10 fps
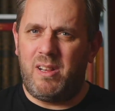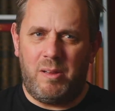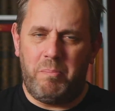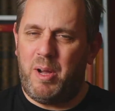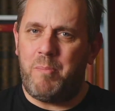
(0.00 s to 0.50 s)

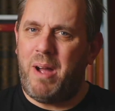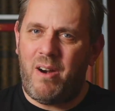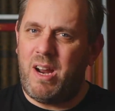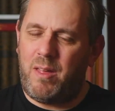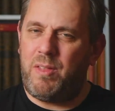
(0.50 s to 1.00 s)

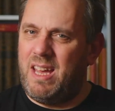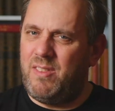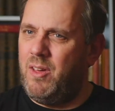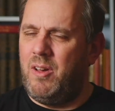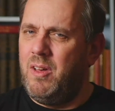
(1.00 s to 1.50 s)
barbaric thing that
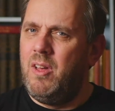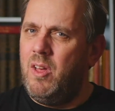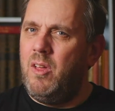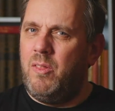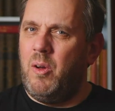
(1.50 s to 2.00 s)

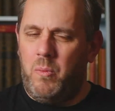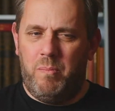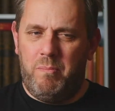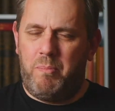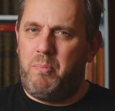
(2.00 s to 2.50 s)

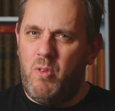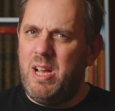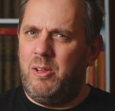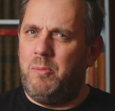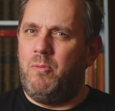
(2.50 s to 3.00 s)

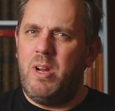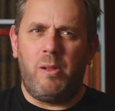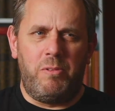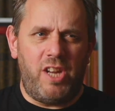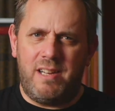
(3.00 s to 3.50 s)
real
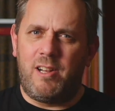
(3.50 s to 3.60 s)
gentlemen